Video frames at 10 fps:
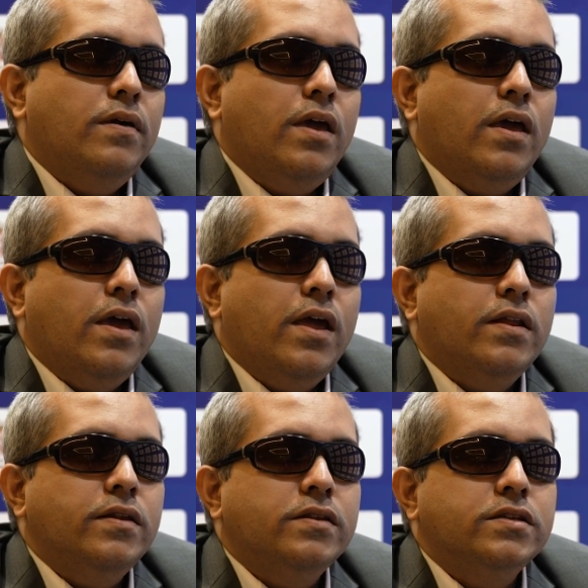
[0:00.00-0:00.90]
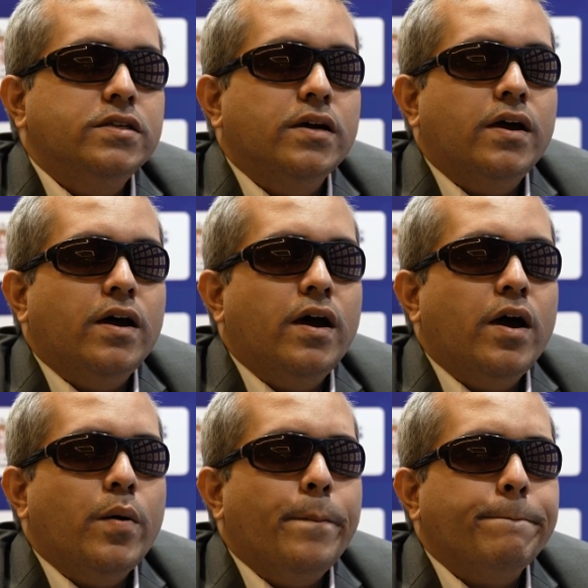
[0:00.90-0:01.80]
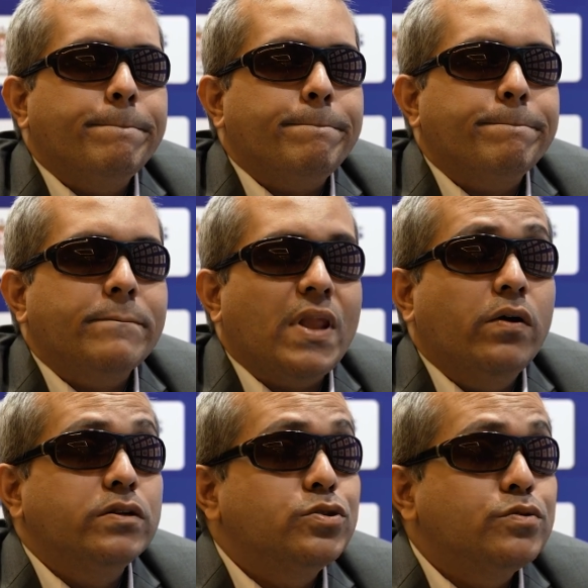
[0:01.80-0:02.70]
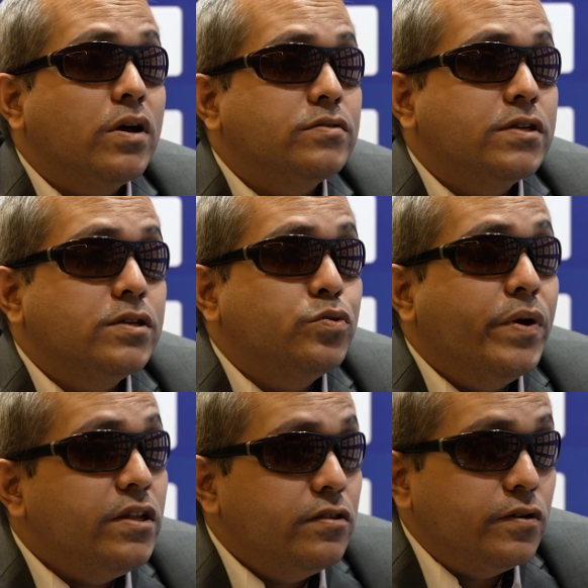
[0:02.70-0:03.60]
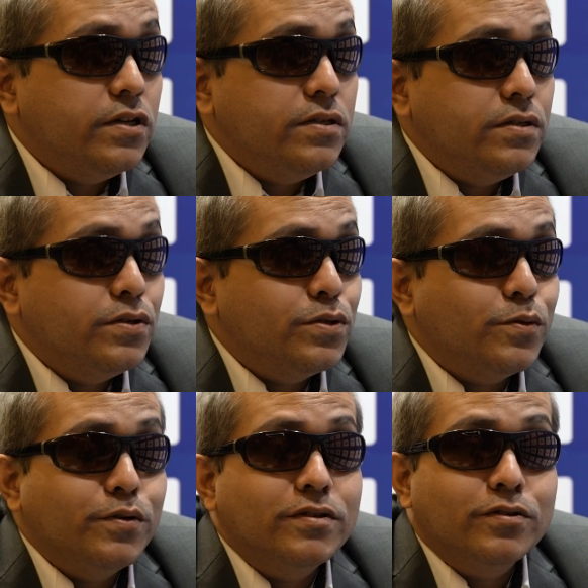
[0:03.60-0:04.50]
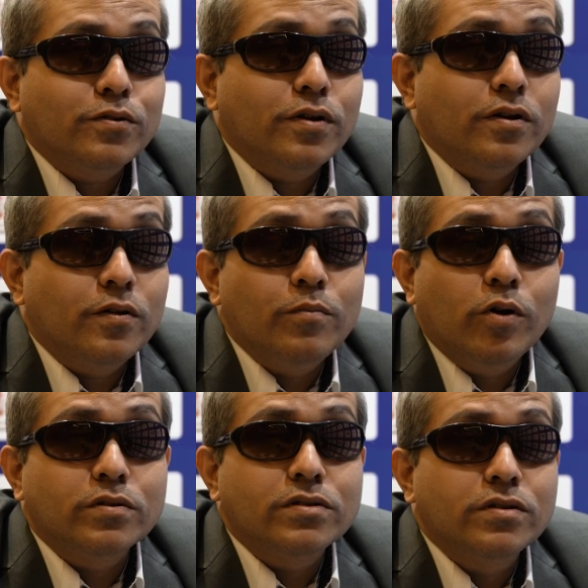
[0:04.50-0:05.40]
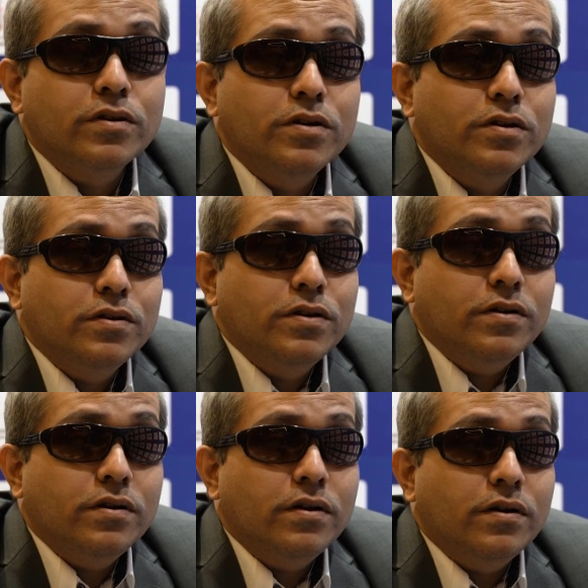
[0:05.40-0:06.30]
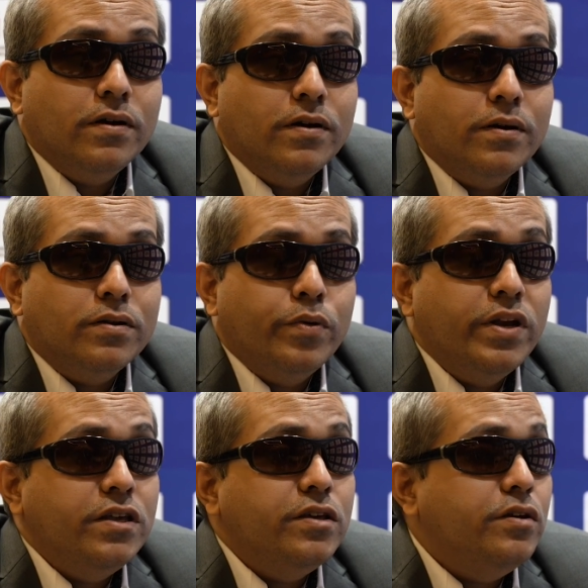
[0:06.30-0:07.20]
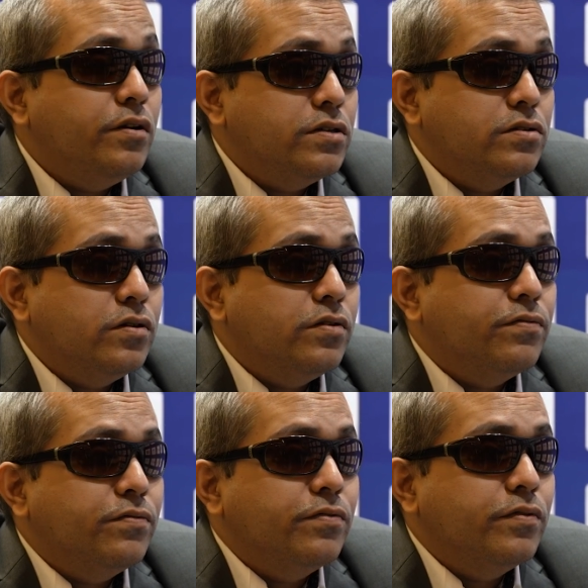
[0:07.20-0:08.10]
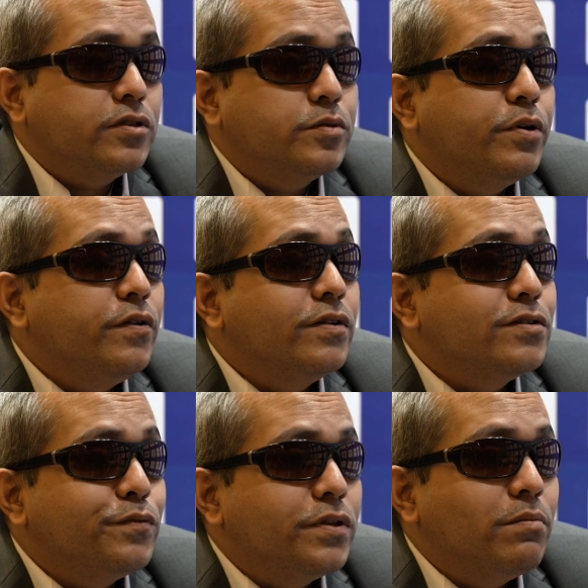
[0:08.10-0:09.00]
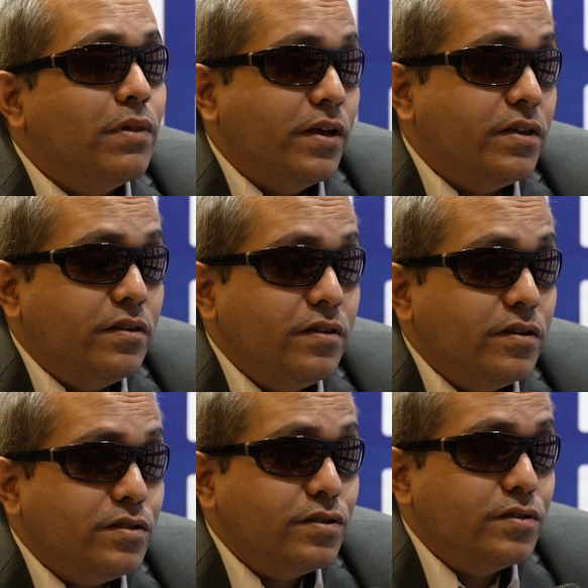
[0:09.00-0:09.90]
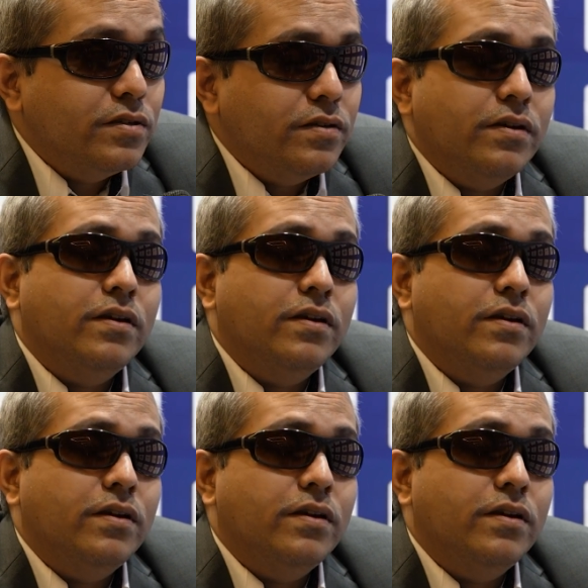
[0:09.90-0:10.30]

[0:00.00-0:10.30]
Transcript: and now it's 2023, so it's almost 20 years of experience with blindness.